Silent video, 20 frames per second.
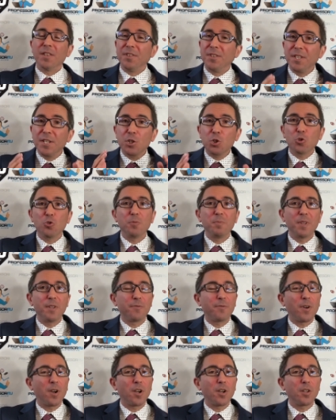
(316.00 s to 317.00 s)
This should be
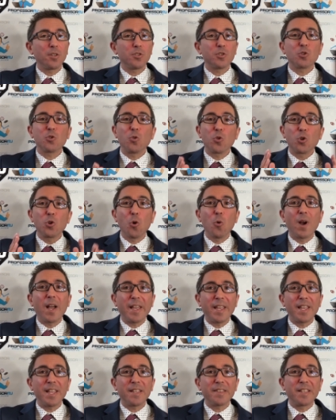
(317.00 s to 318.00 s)
fun, so go
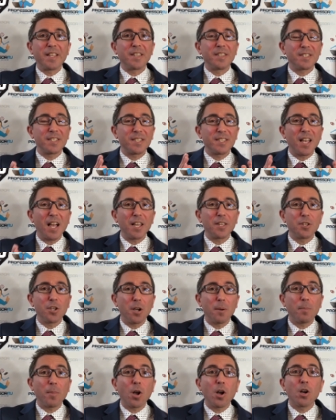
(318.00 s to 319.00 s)
ahead and sign
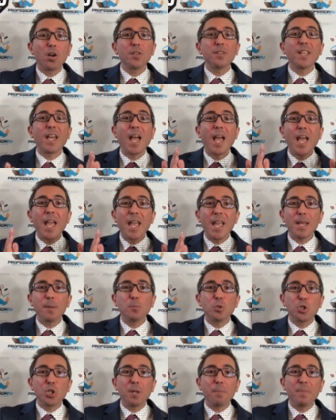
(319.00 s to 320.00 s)
up on
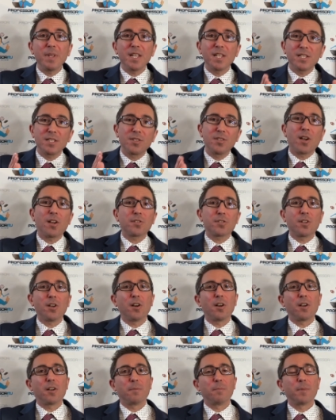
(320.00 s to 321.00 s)

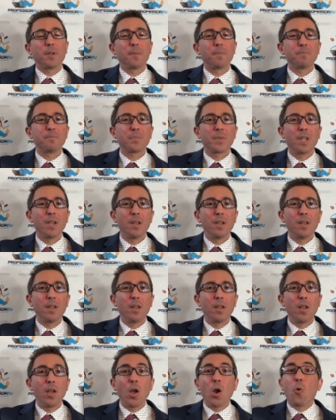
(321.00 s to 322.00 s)
mjpicks.com.
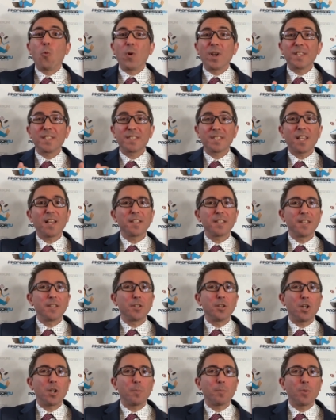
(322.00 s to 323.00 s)
When signing
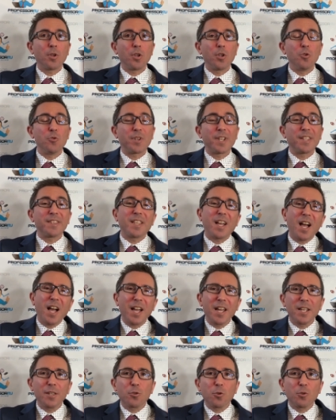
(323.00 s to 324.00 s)
up, you can
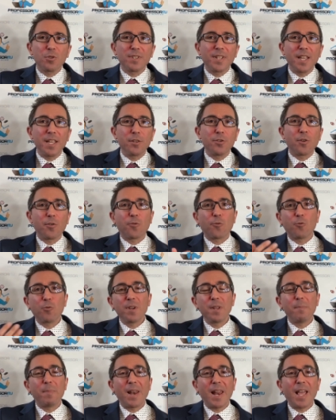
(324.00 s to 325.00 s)
either take the
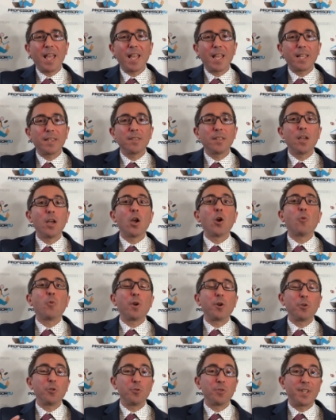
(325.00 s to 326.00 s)
free plan
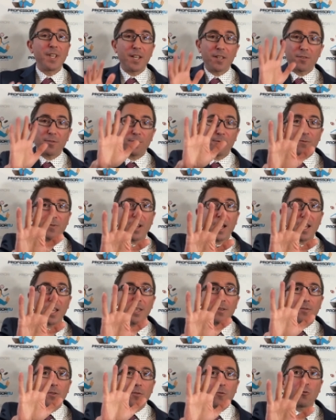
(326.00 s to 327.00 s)
where you get
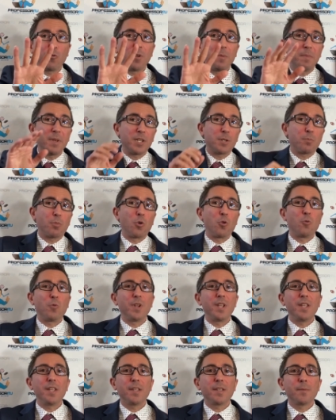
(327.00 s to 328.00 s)
5 free picks per
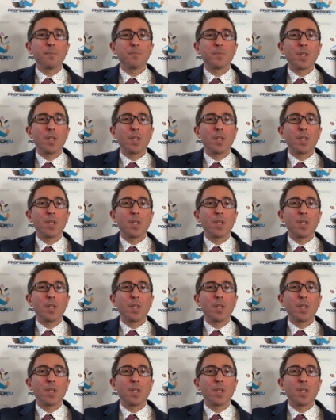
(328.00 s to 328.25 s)
week,